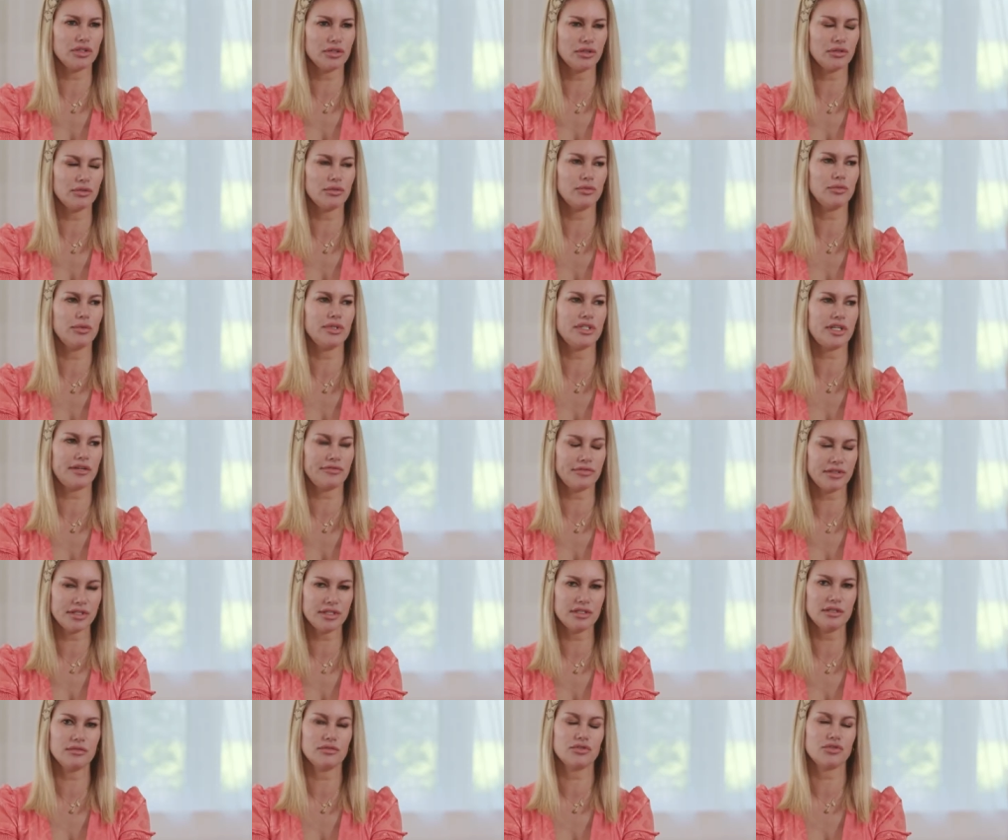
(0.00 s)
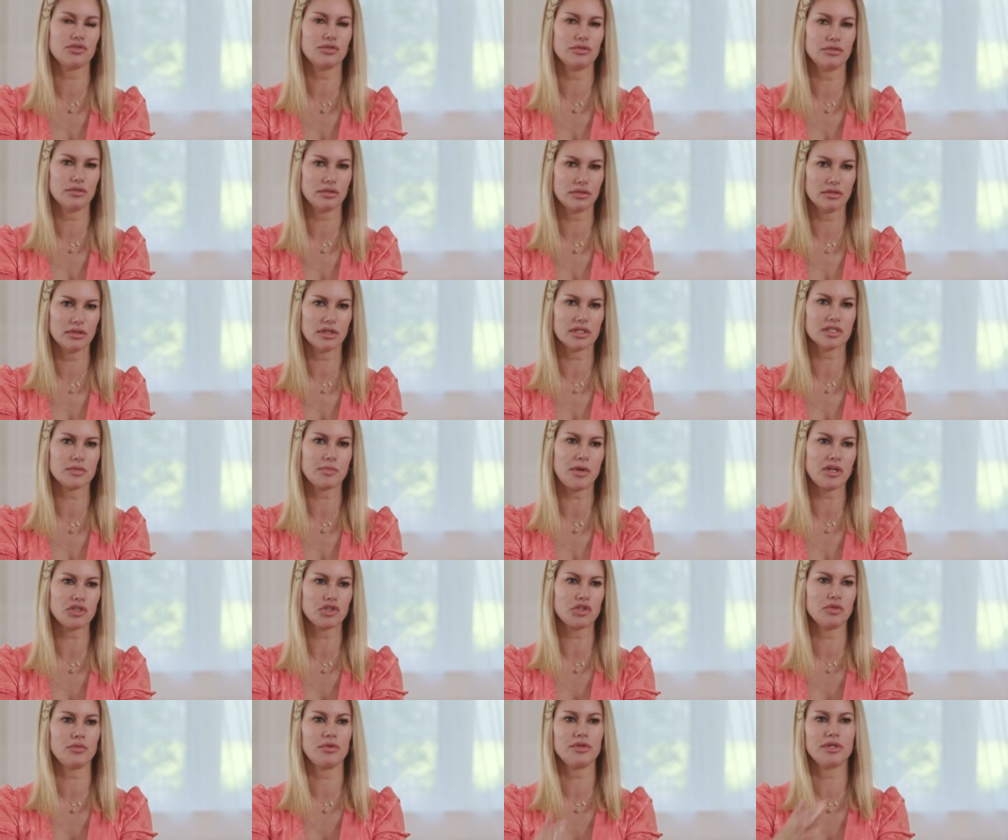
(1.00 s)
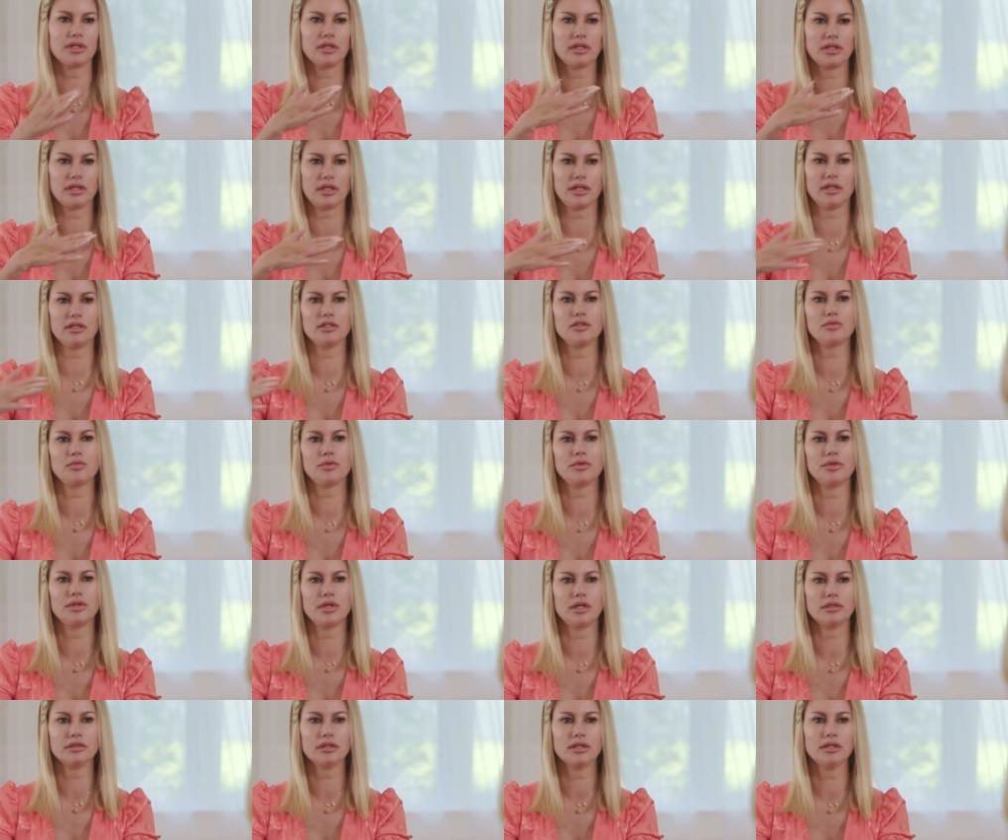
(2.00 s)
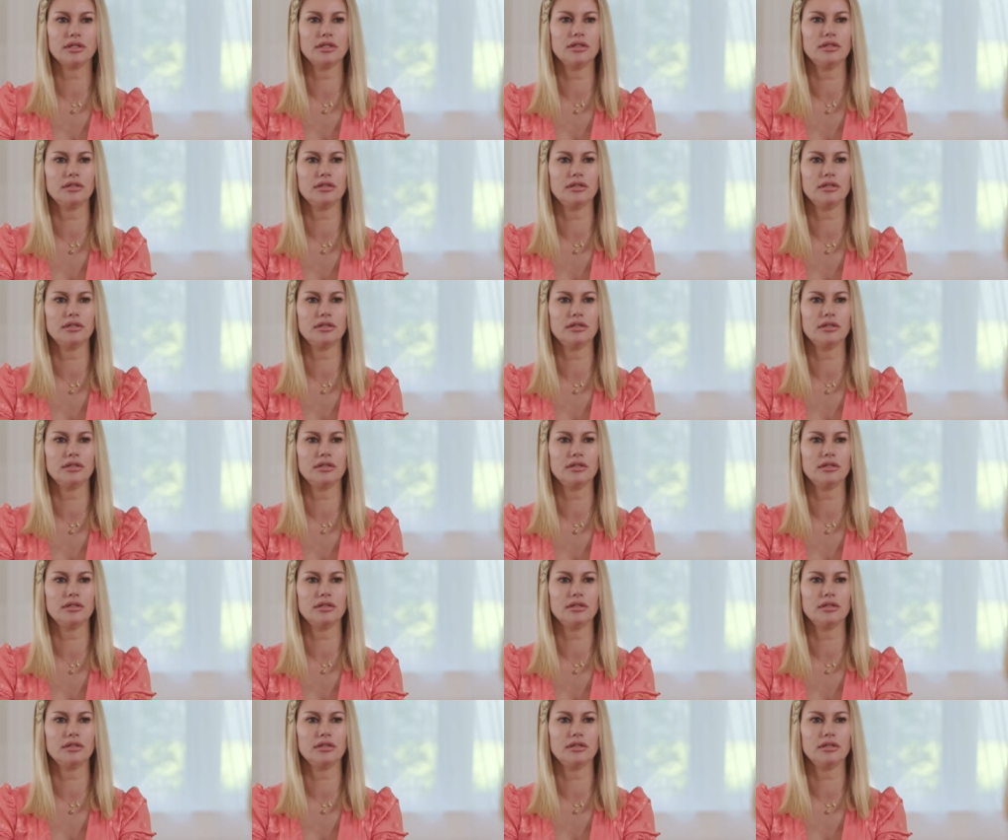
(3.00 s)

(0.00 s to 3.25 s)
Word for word: years? We definitely, especially when the kids were younger.